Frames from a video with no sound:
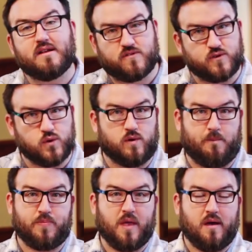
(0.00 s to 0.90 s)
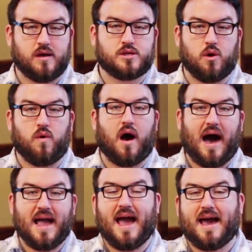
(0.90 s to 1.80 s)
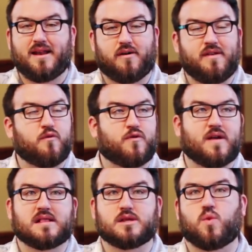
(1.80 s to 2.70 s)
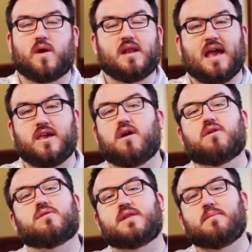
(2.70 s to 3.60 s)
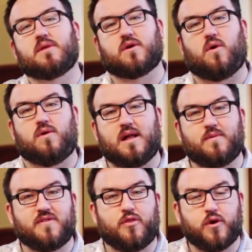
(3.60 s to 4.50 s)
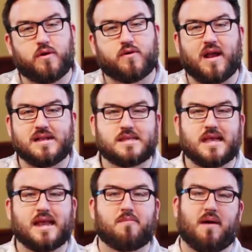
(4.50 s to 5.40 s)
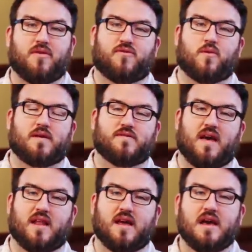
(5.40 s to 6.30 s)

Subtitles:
at school. So I'll never forget this one day, a young girl named Nicole, I was in third grade standing by the swing set.